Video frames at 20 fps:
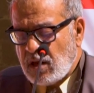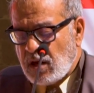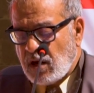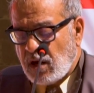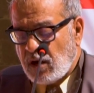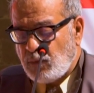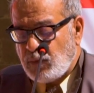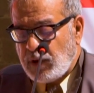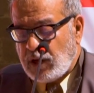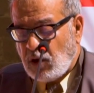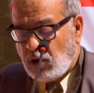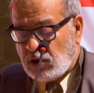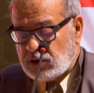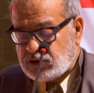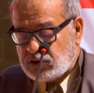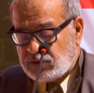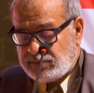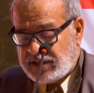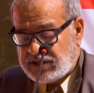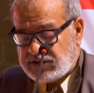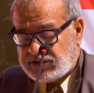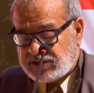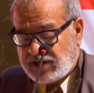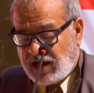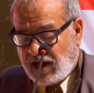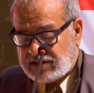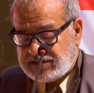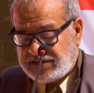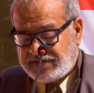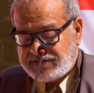We also miss
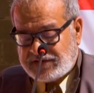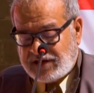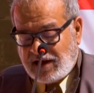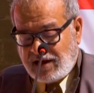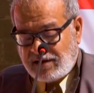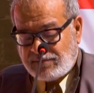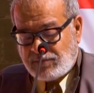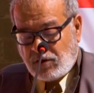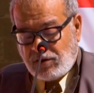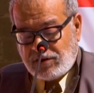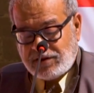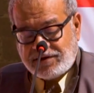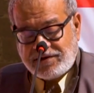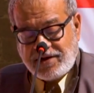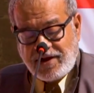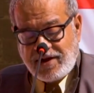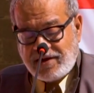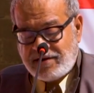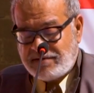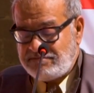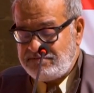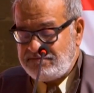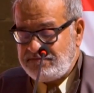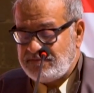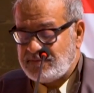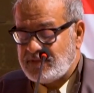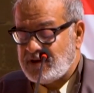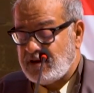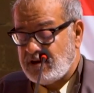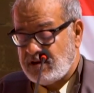Asif Saab all the
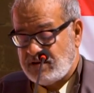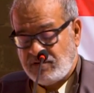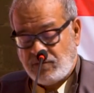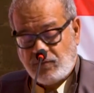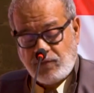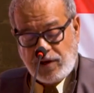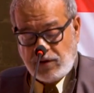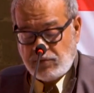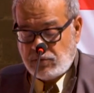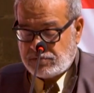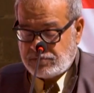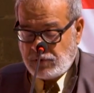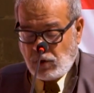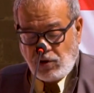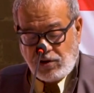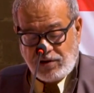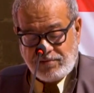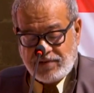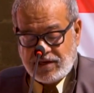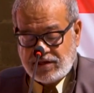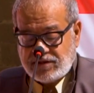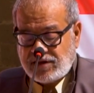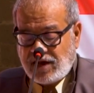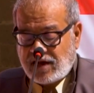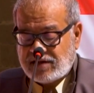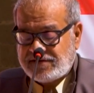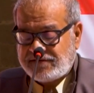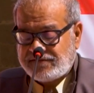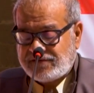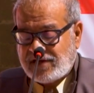time. We all miss
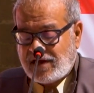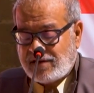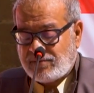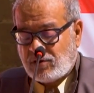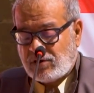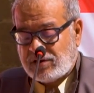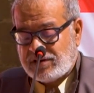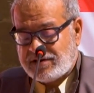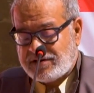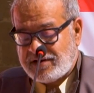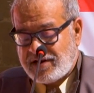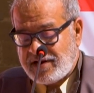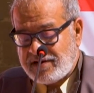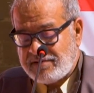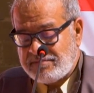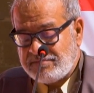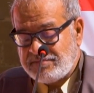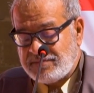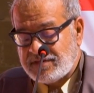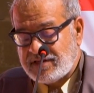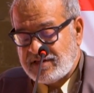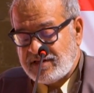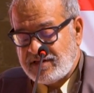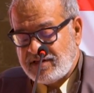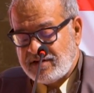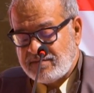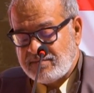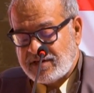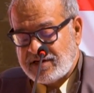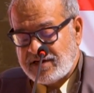Asif Saab all the time,
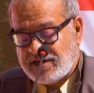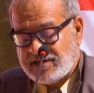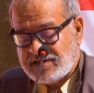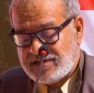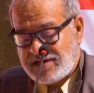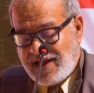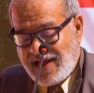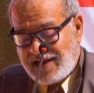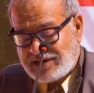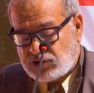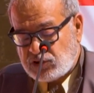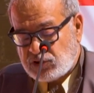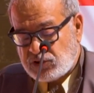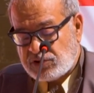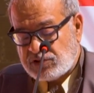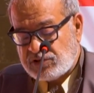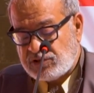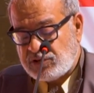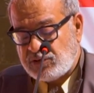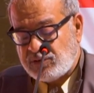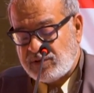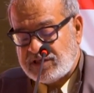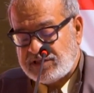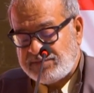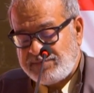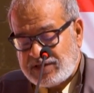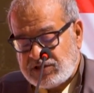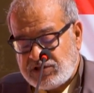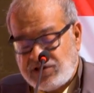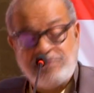but it is natural to
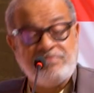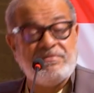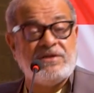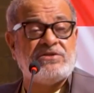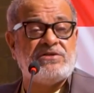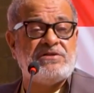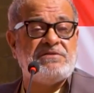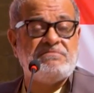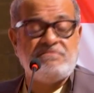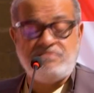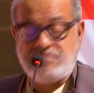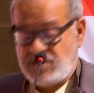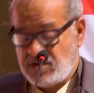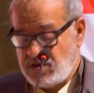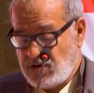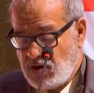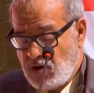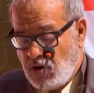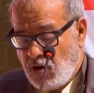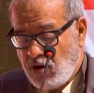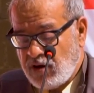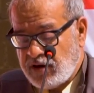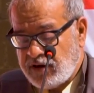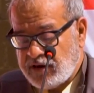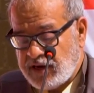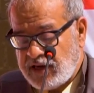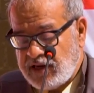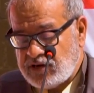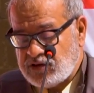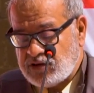especially miss him on an
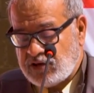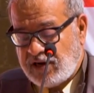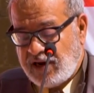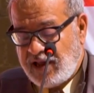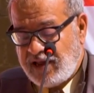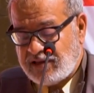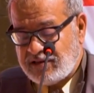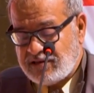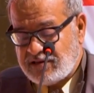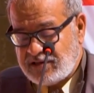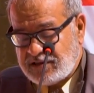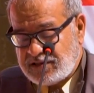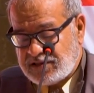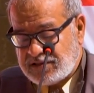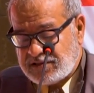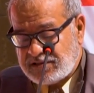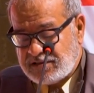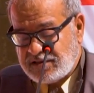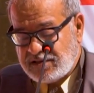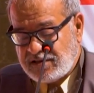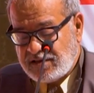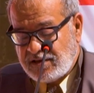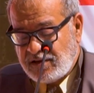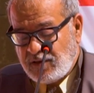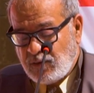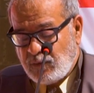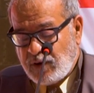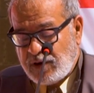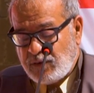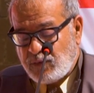occasion like this,
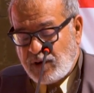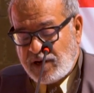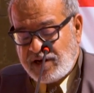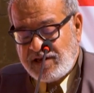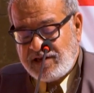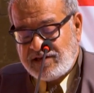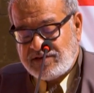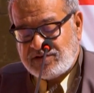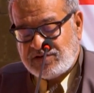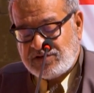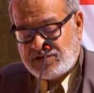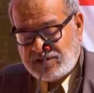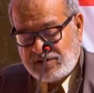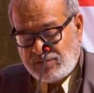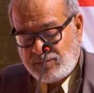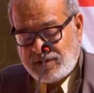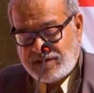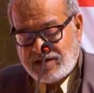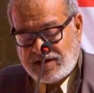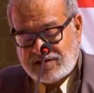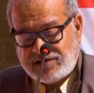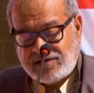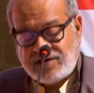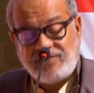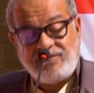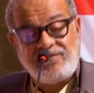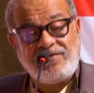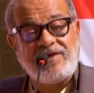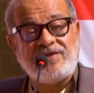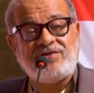when were he still with us in
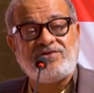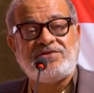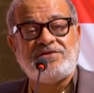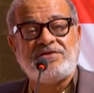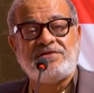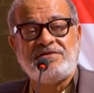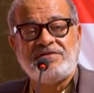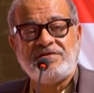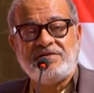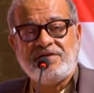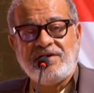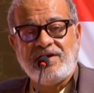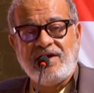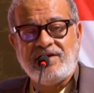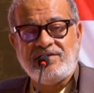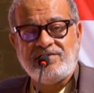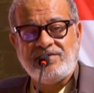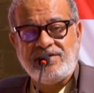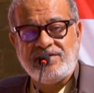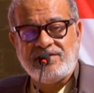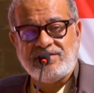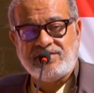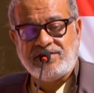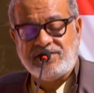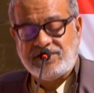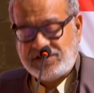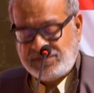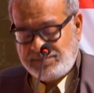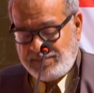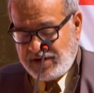flesh as he is
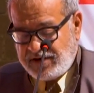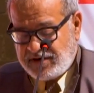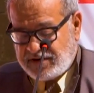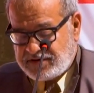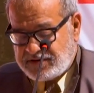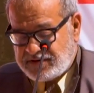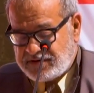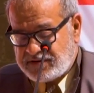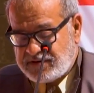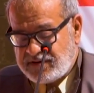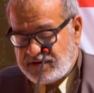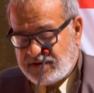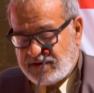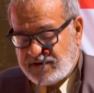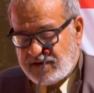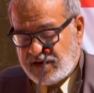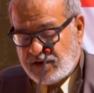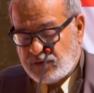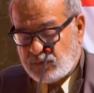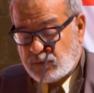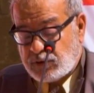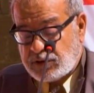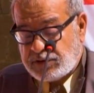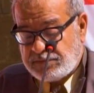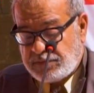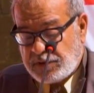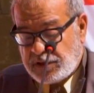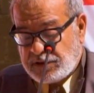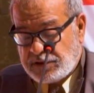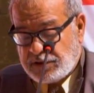in spirit, it would
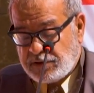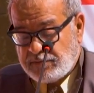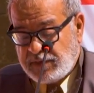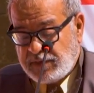be